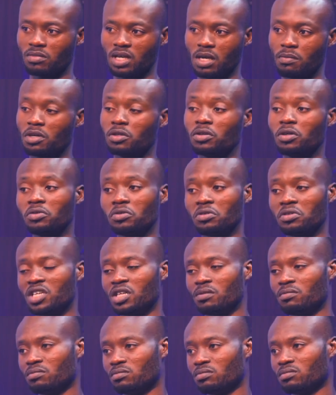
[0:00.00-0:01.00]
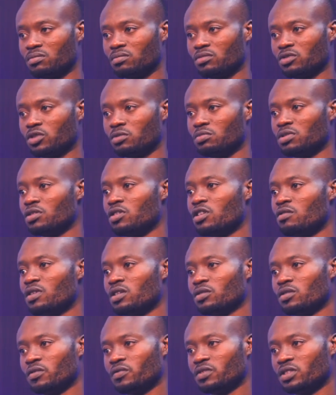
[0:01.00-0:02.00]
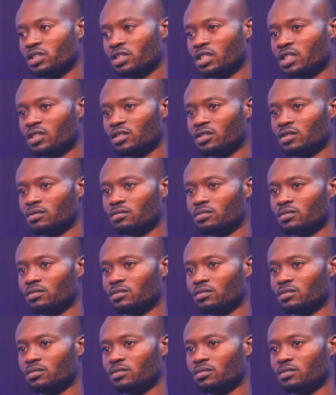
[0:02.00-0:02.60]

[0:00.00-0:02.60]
I may not know them to be government officials,